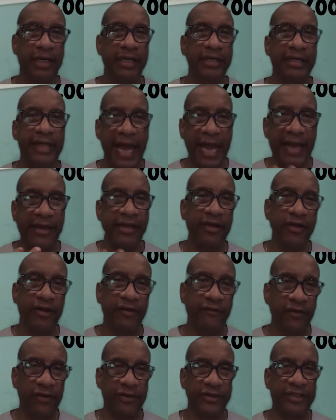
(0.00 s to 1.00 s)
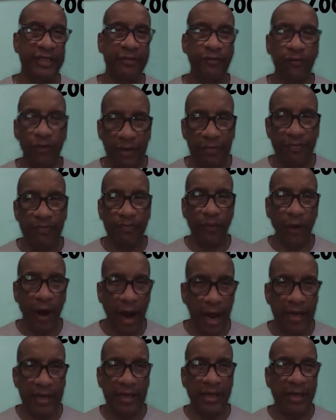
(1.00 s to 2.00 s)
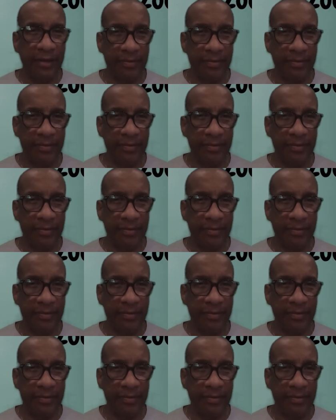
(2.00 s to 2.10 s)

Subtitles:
that university, what brought